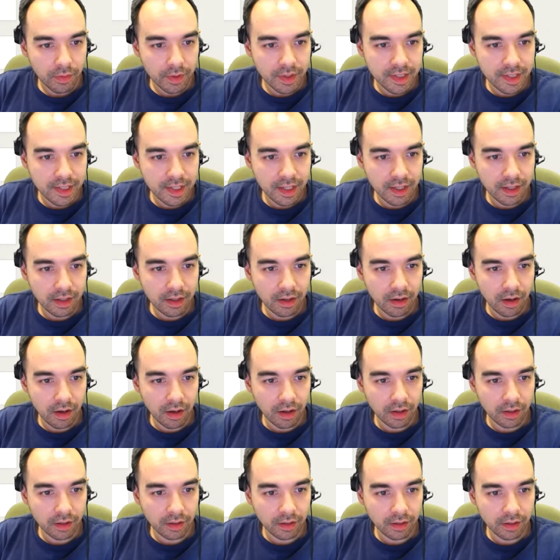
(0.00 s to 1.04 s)
We see it
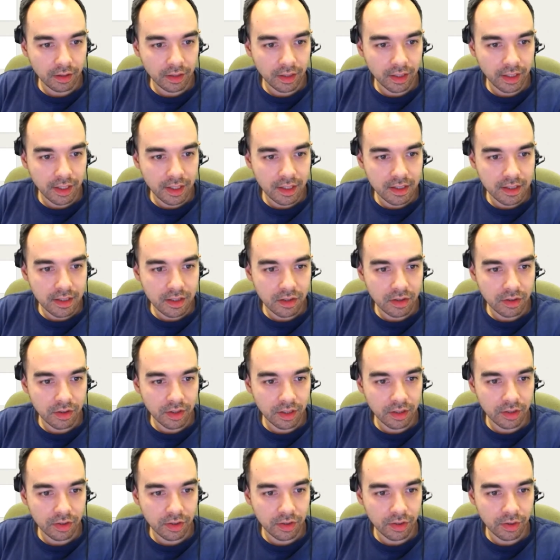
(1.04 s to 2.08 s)
on Linux
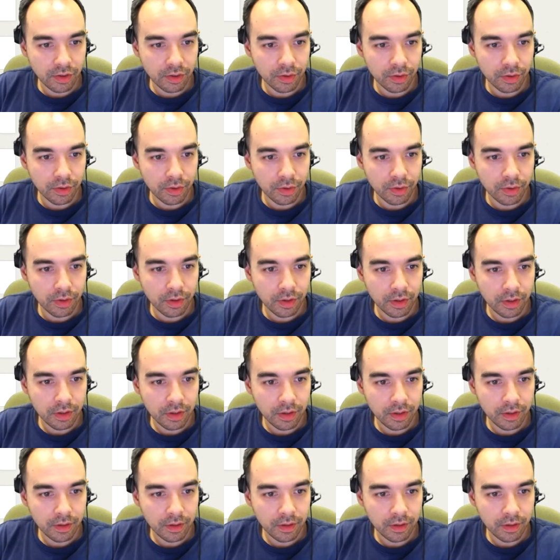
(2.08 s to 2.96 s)
32,